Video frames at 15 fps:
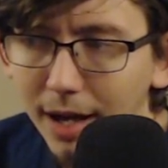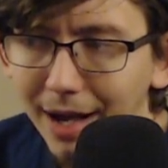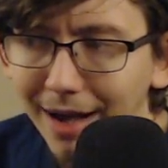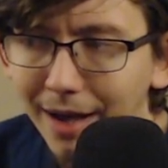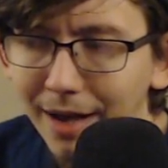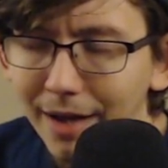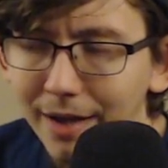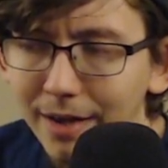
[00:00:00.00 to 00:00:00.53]

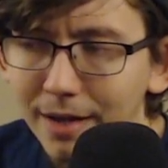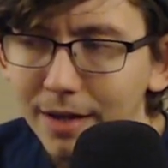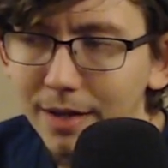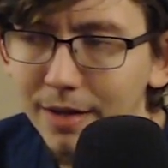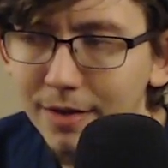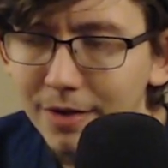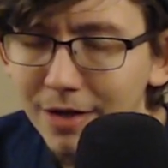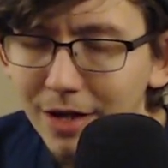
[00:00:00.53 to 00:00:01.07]

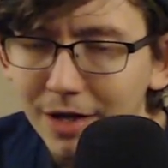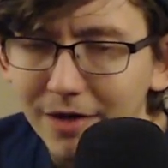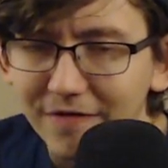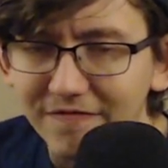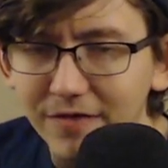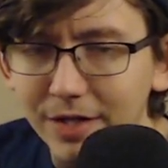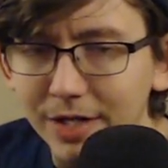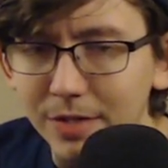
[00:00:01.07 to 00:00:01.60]
I
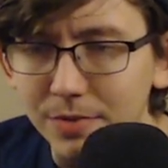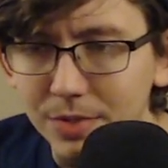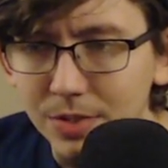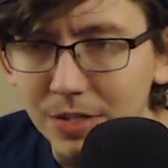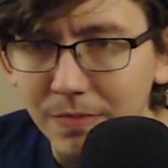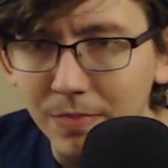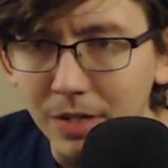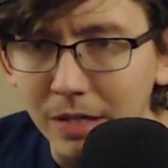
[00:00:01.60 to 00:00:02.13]
felt like I was
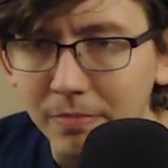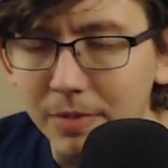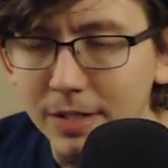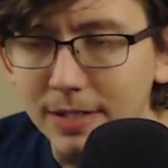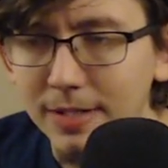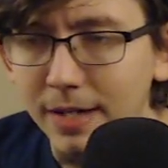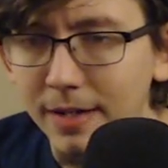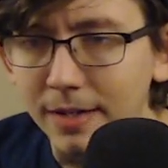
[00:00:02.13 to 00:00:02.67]
stepping up at a
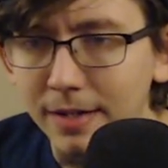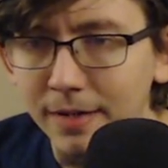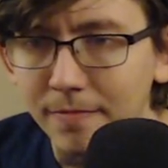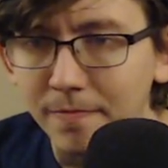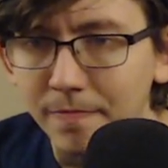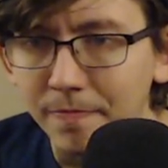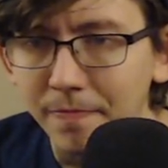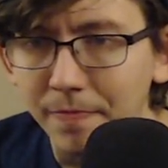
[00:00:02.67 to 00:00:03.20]

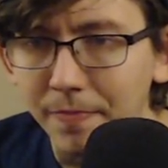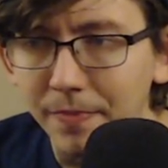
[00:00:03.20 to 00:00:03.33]
time